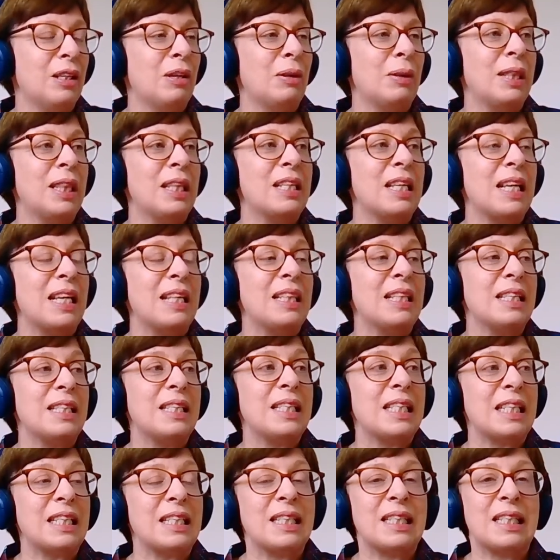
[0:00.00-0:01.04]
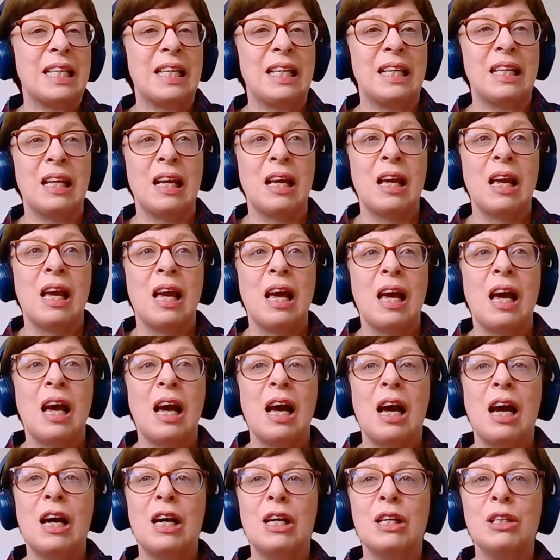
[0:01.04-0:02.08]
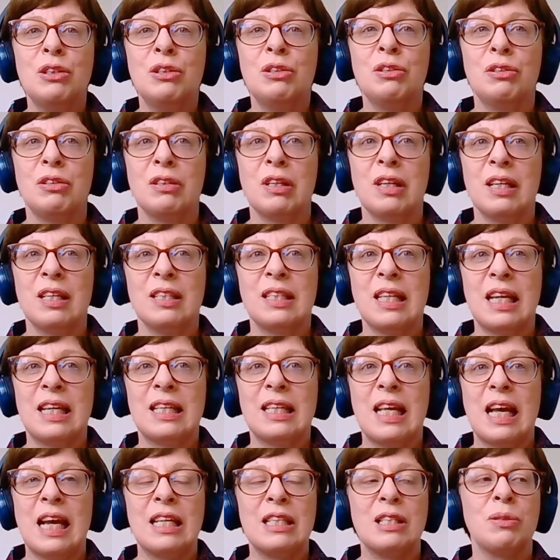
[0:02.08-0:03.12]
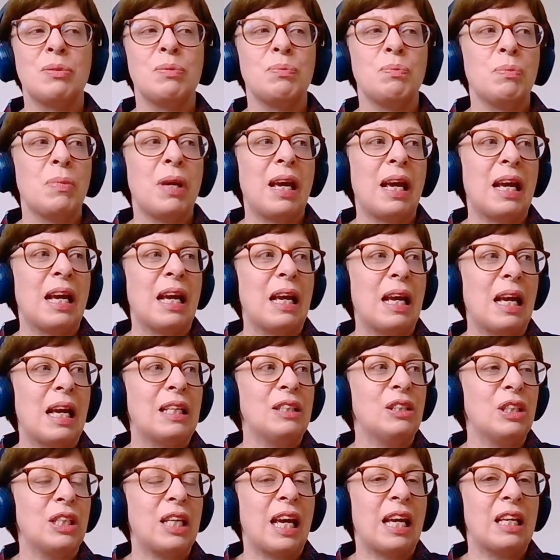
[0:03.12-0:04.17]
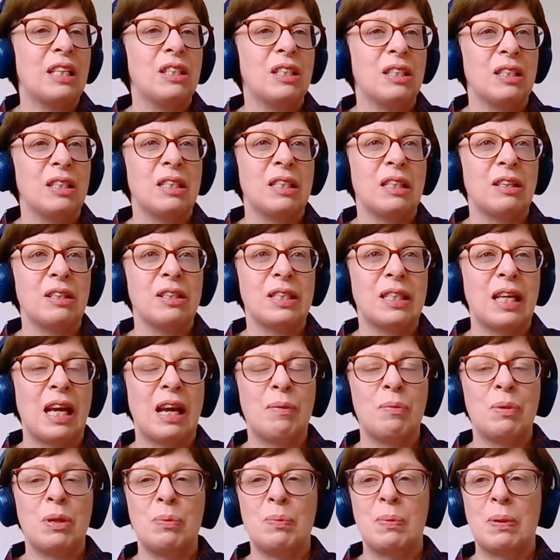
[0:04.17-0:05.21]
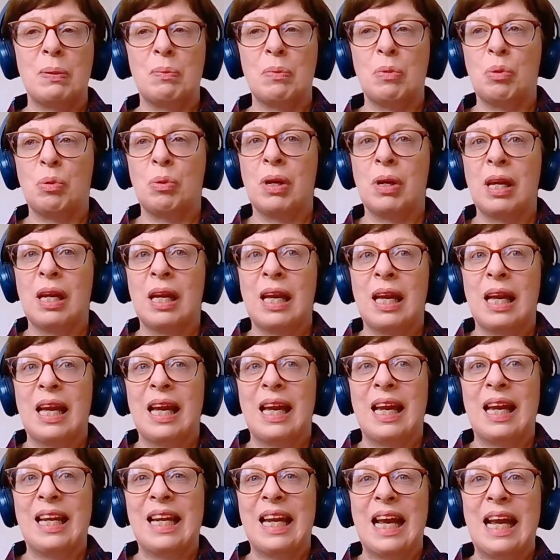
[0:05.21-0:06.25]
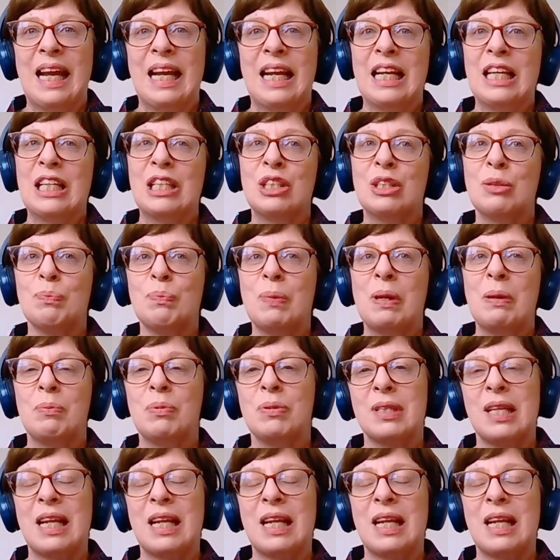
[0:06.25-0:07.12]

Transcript: you know, in the 1600s, as education starts to happen a bit more in English and